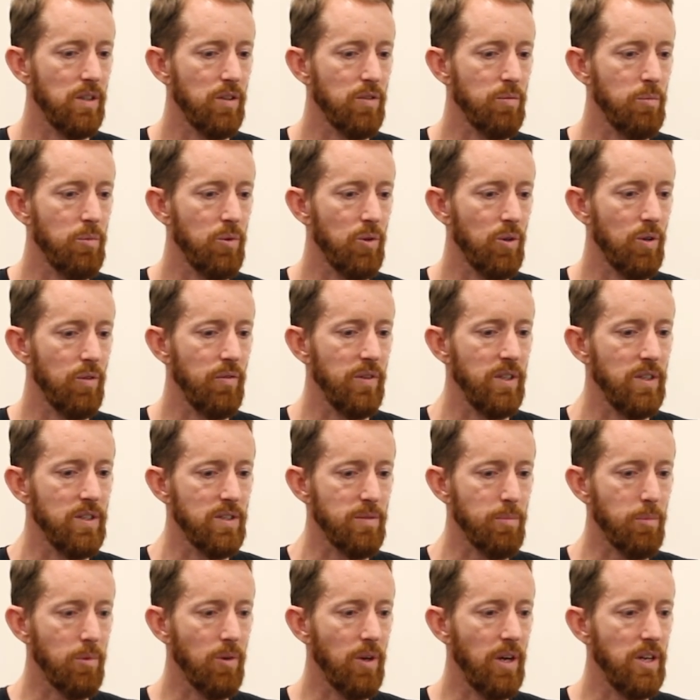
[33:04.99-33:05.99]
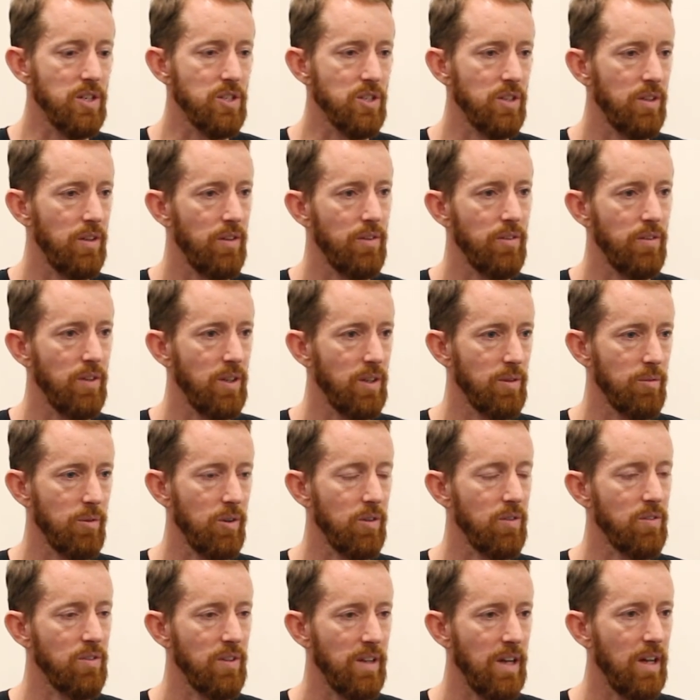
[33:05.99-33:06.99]
It's more of inspiration and seeing
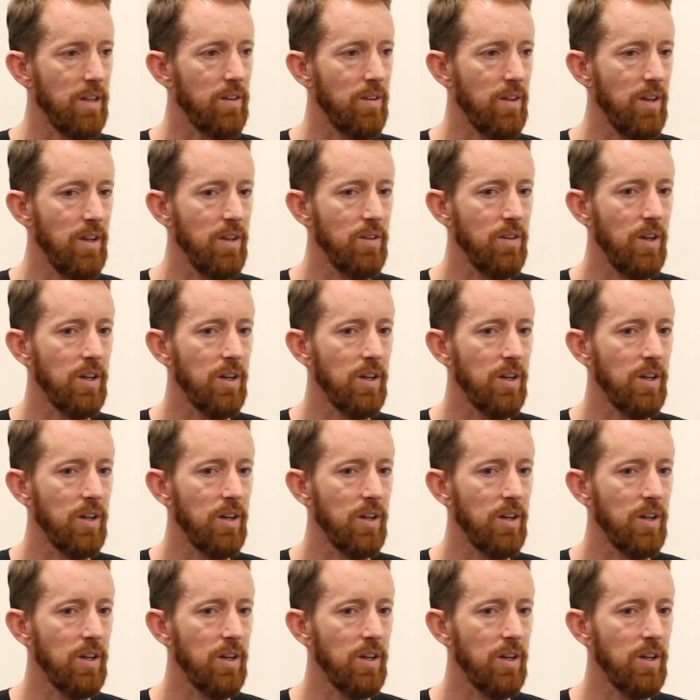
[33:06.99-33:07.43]
what's out there.